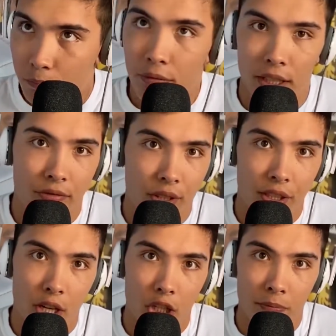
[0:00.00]
breathe through
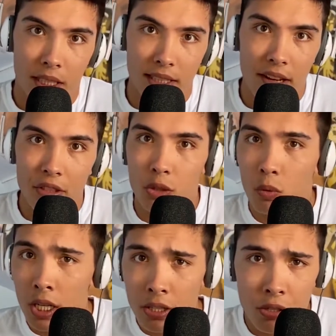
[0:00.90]
your nose, because after
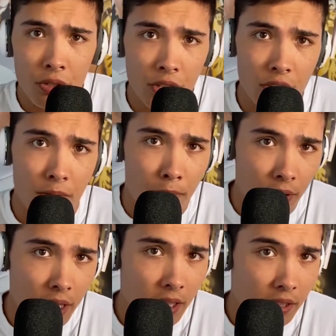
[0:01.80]
22 years of
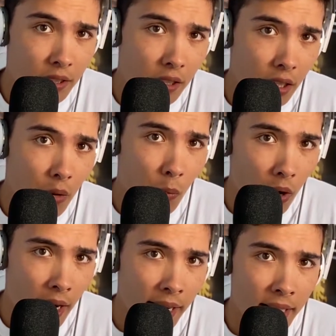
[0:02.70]
breathing a certain
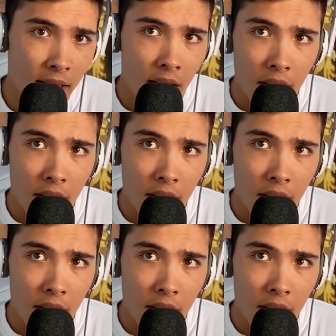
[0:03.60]
way,